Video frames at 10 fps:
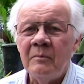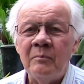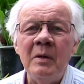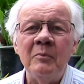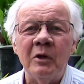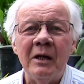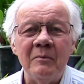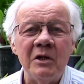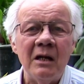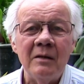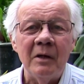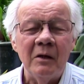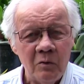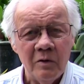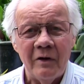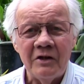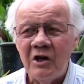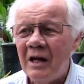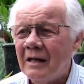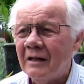People keep telling me, oh, you've had
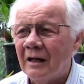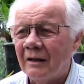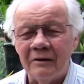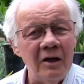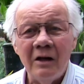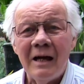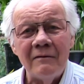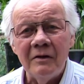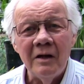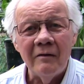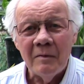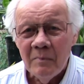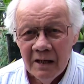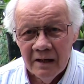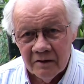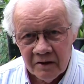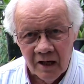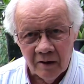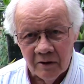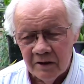your hair cut. No, I haven't. I've had my ears
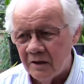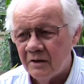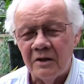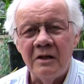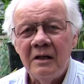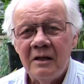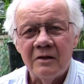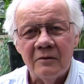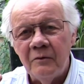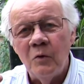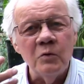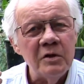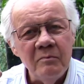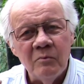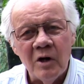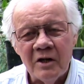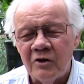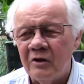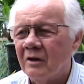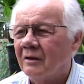lowered. It's a false
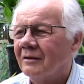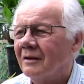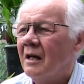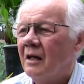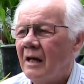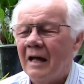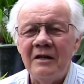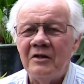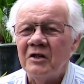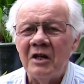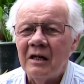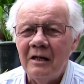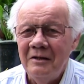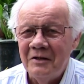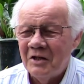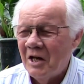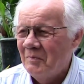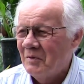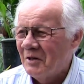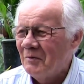impression. Hair's exactly the
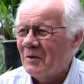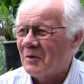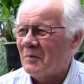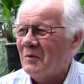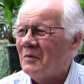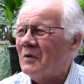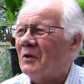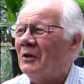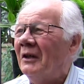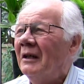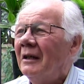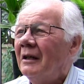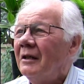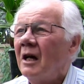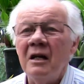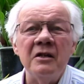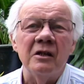same as it was before. Now,